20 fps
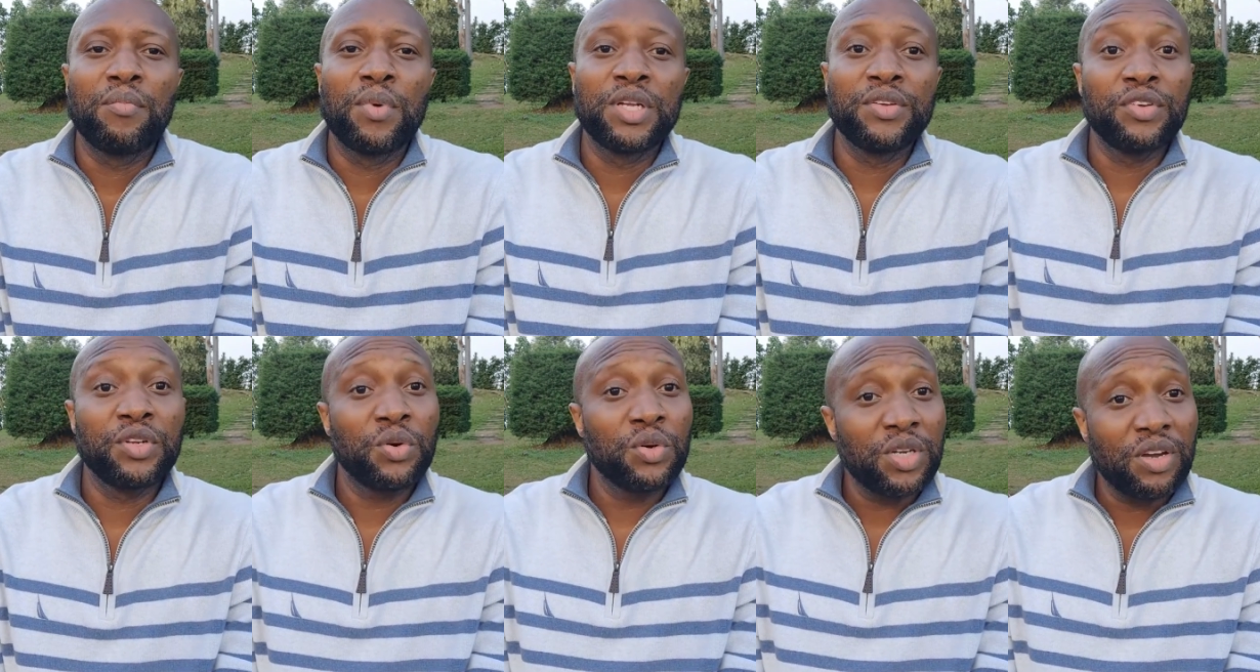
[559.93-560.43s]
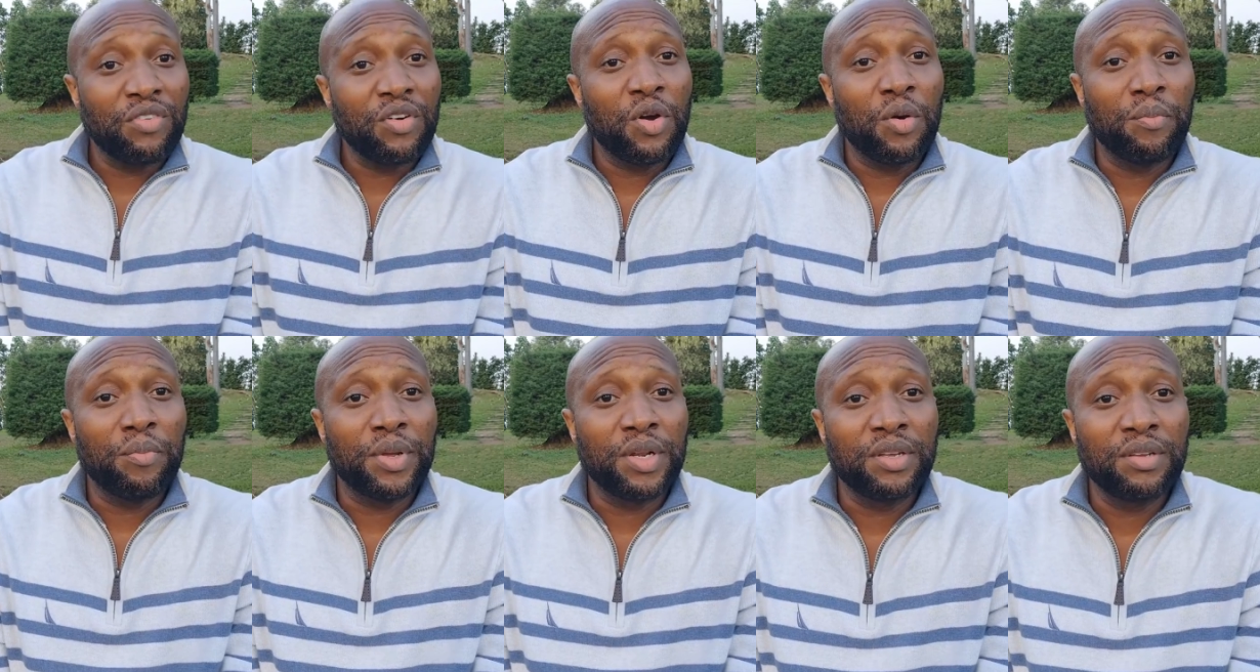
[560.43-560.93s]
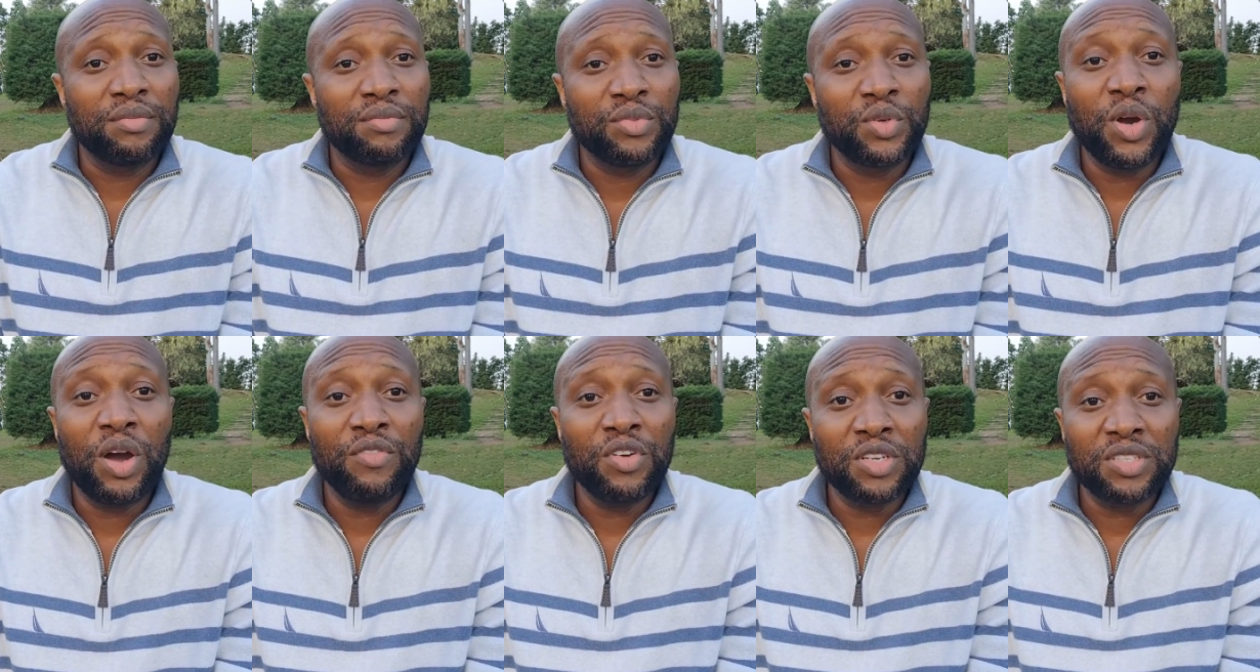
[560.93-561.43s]
But if you don't have company,
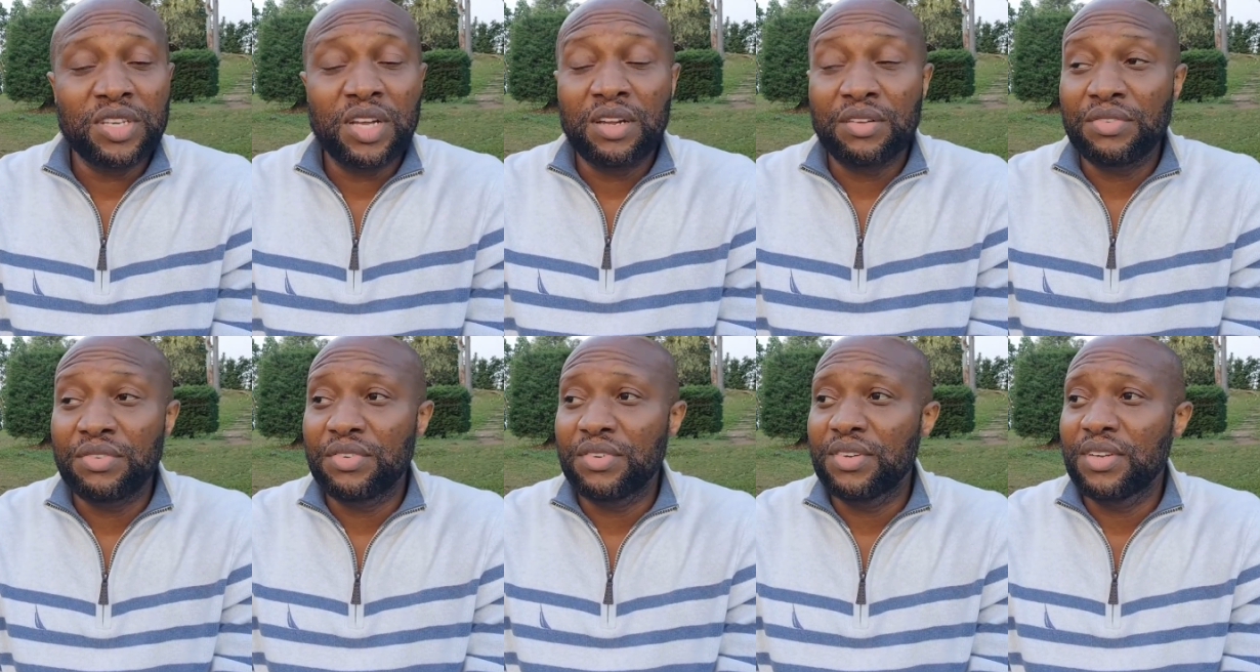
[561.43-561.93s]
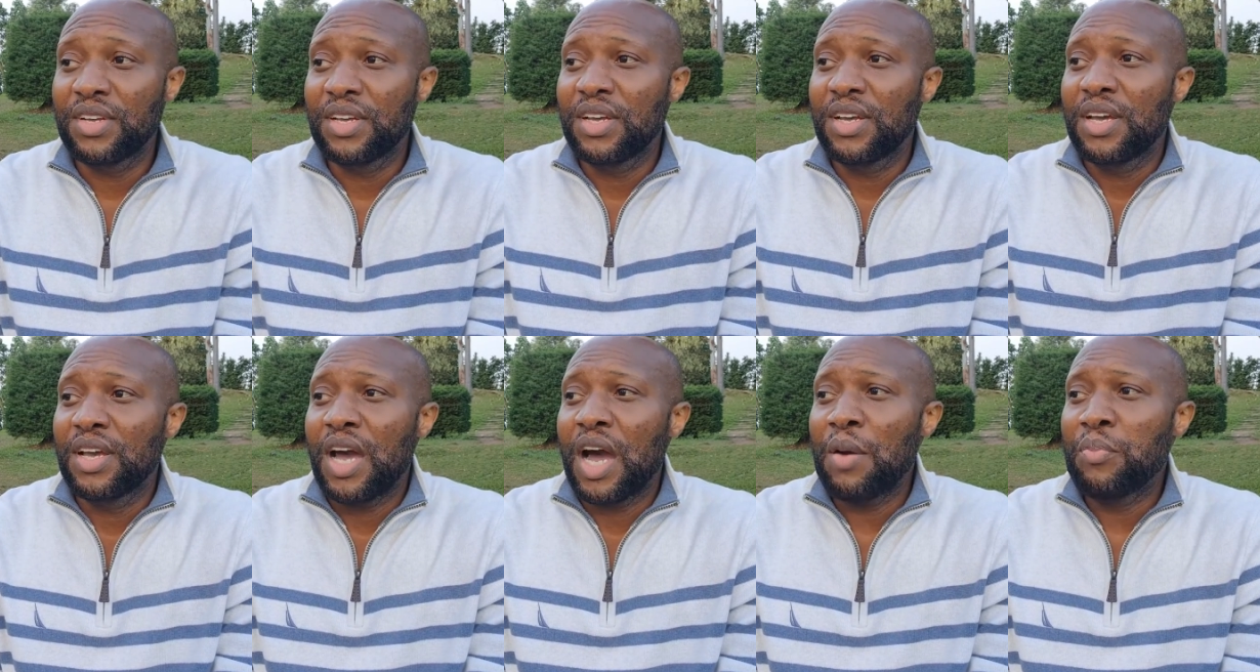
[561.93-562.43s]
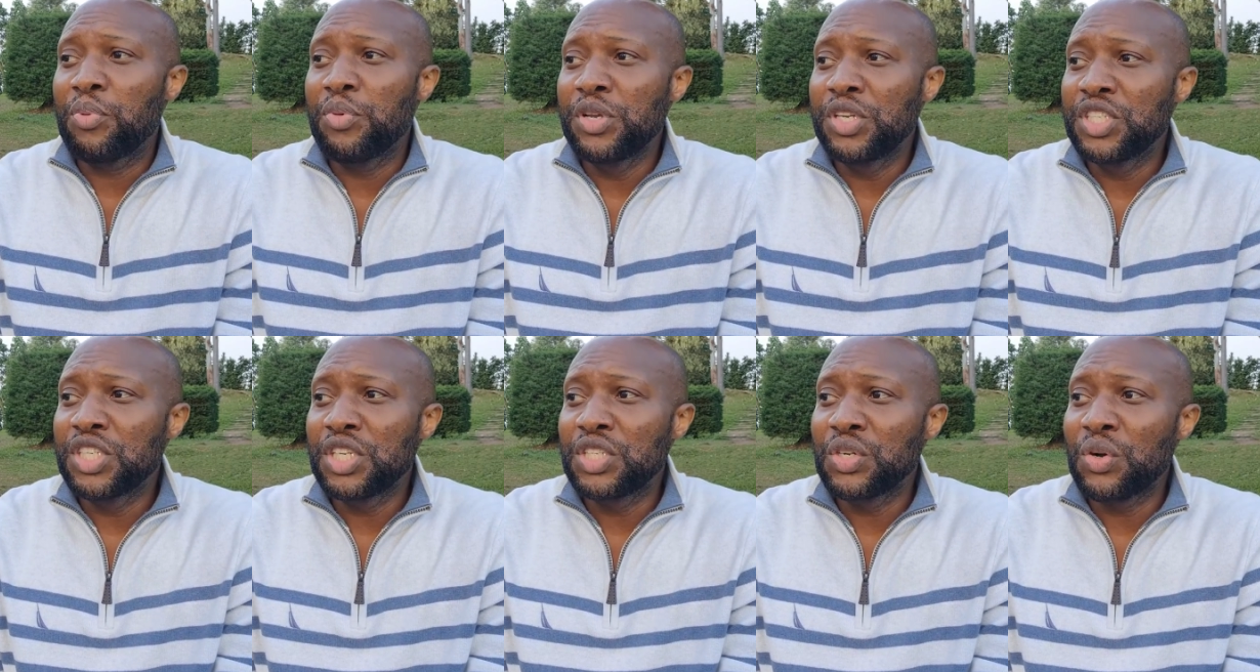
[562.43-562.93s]
you have yourself.
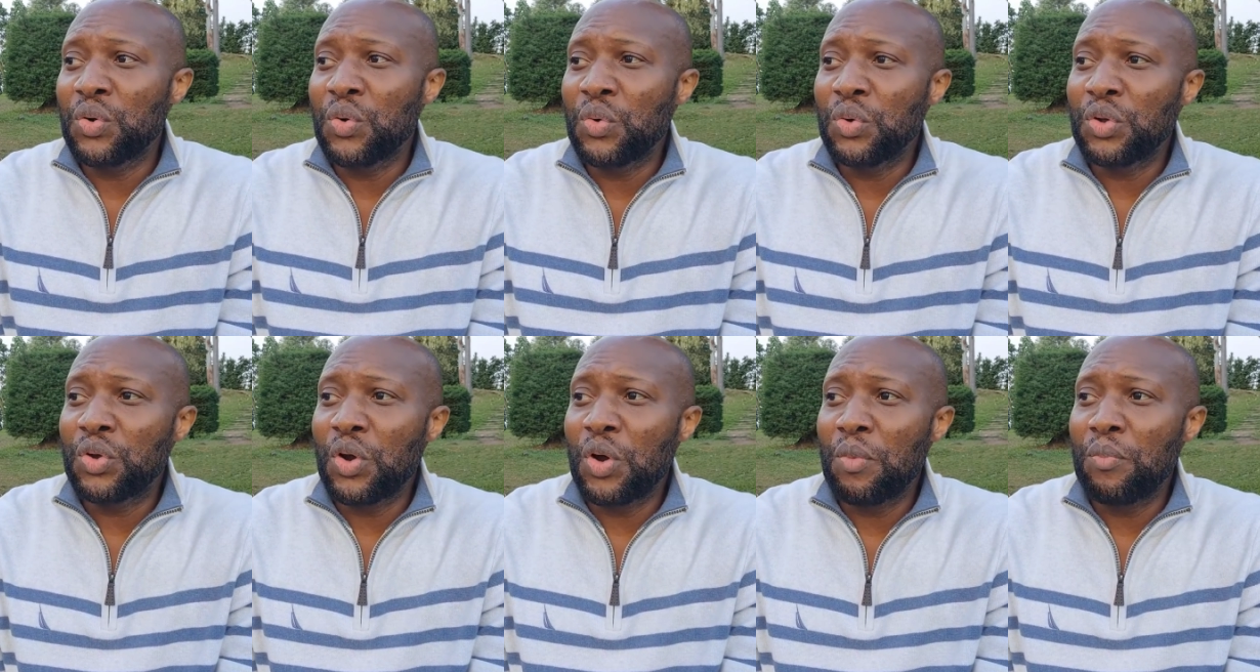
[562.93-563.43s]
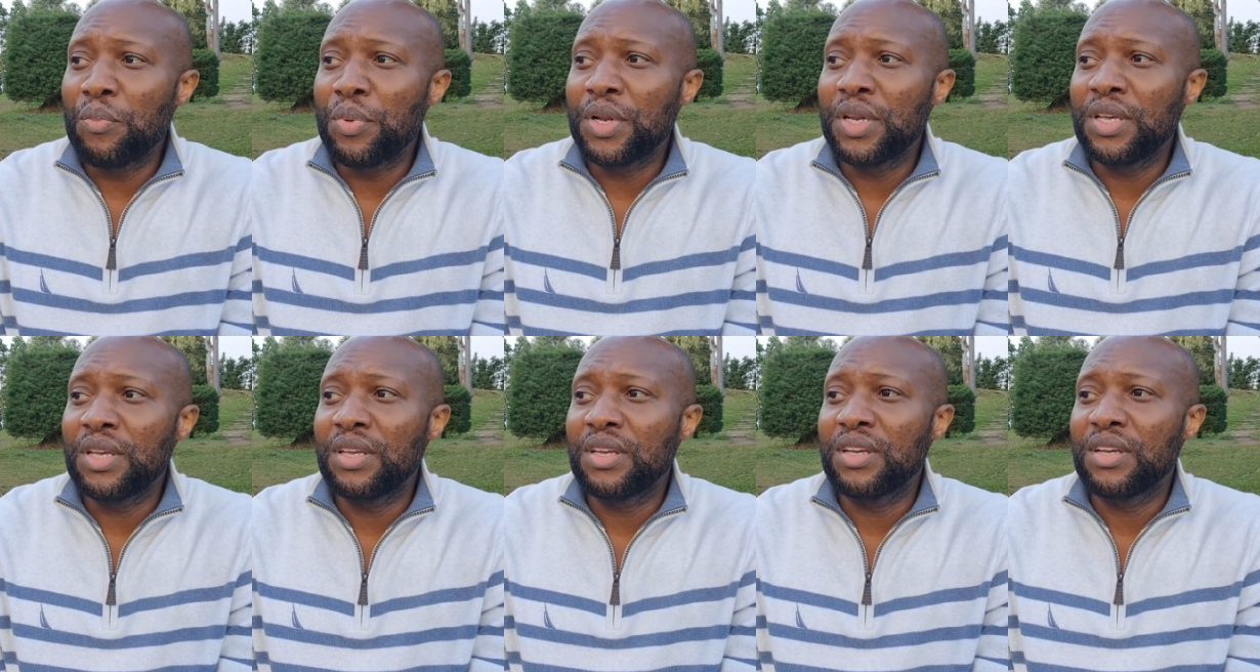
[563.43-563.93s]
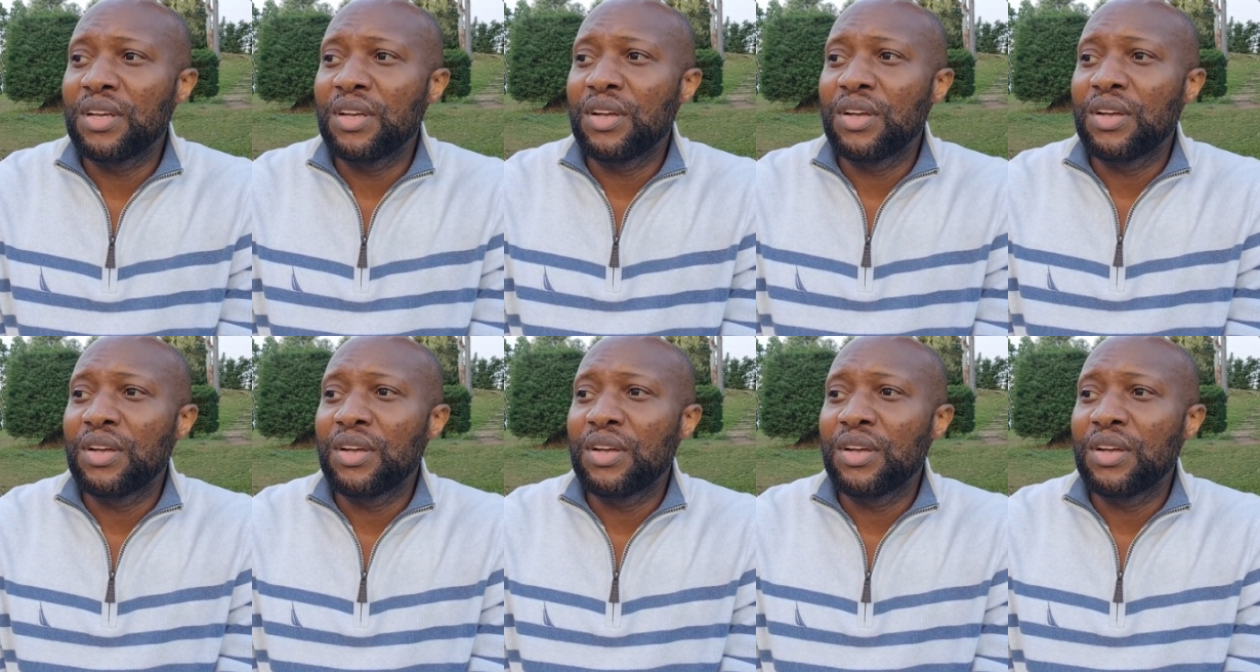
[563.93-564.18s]
Appreciate your own company.